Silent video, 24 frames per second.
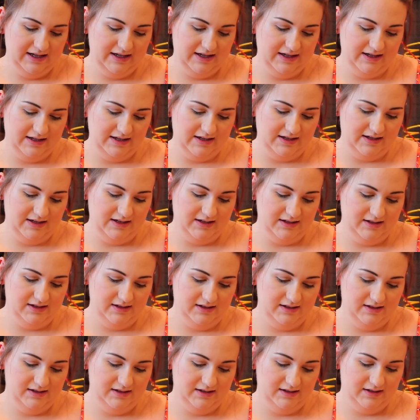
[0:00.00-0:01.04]

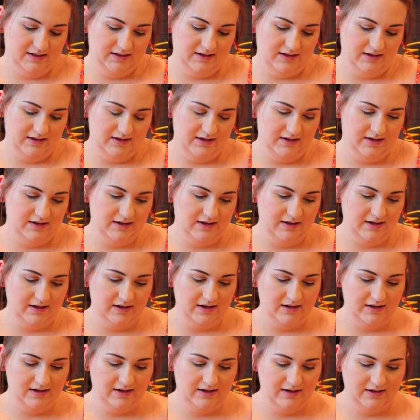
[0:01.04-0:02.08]
is
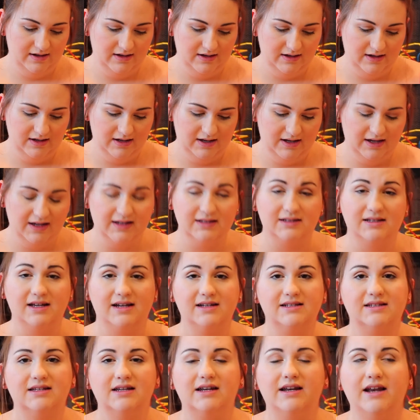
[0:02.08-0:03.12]
a
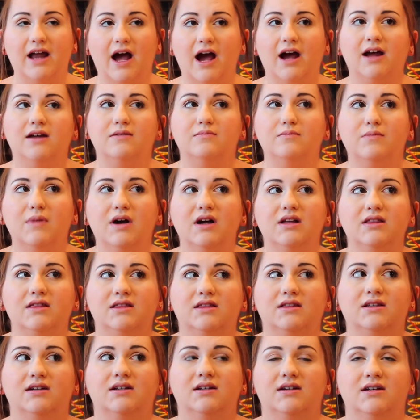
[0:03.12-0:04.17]
size 9
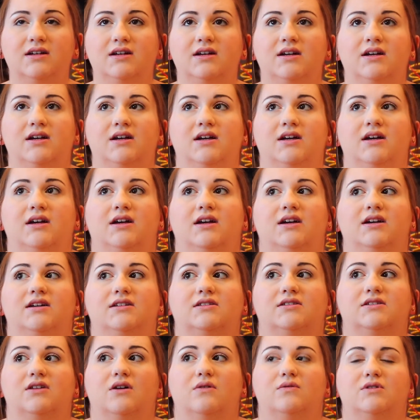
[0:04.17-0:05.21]
month. And
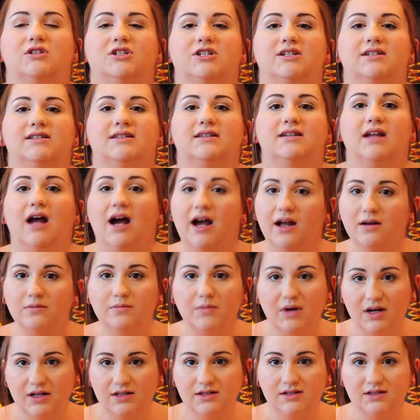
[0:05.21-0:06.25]
so when she's 9
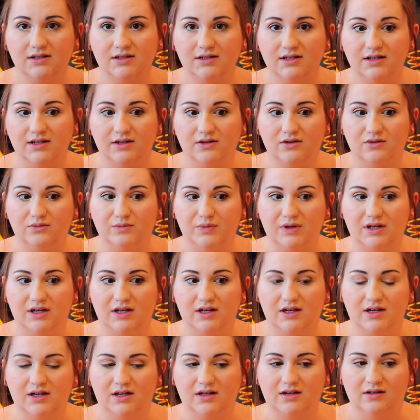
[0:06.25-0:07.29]
months, it'll
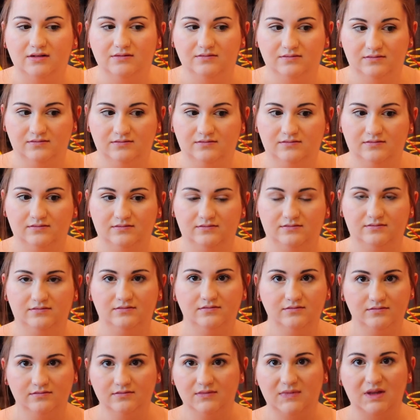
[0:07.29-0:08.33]
be
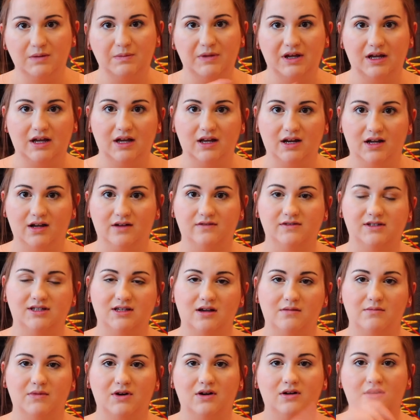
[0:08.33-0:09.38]
the beginning of
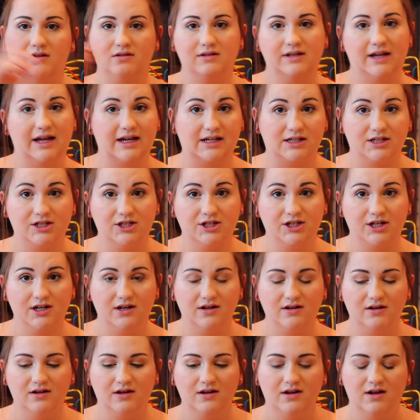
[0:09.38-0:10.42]
summer next
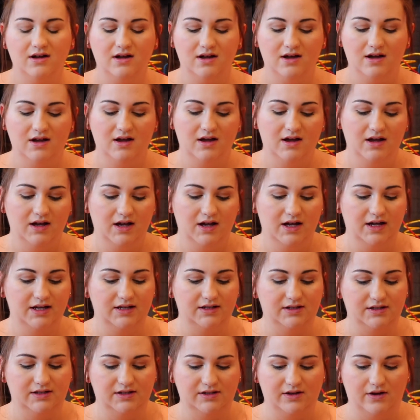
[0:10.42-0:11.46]
year.
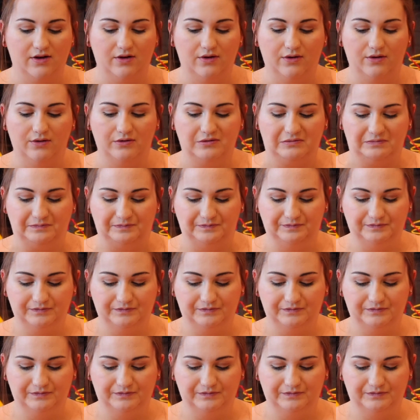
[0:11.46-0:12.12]
And so